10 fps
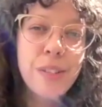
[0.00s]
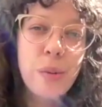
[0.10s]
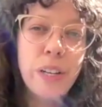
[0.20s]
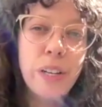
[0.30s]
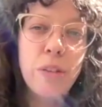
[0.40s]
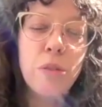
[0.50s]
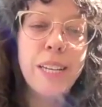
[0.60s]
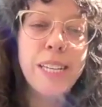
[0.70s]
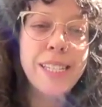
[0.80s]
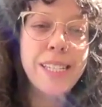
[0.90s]
So, we're going to
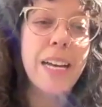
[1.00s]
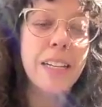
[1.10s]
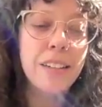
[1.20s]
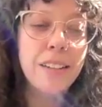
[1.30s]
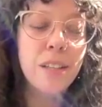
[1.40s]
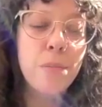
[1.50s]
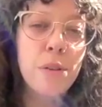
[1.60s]
reset the